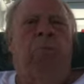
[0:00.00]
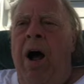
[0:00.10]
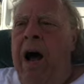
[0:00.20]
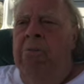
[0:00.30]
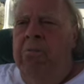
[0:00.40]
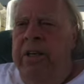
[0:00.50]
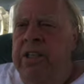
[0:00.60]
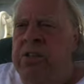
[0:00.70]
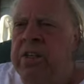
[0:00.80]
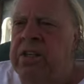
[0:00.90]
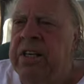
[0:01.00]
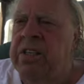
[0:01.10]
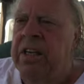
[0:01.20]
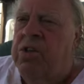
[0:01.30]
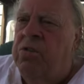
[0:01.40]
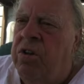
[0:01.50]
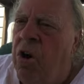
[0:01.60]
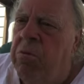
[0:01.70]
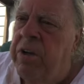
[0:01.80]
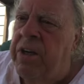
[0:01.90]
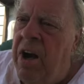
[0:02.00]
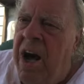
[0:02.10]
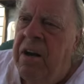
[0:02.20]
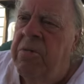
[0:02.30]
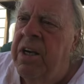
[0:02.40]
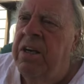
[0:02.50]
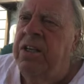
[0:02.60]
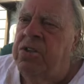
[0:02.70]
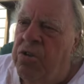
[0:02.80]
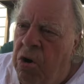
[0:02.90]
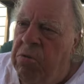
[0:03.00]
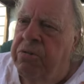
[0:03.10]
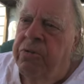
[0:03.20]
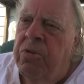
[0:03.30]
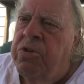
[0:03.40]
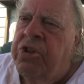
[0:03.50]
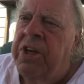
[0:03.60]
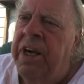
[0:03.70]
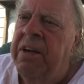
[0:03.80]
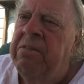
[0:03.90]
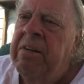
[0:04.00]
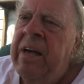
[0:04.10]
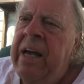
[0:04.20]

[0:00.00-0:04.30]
Problem is this global economy and this global food chain,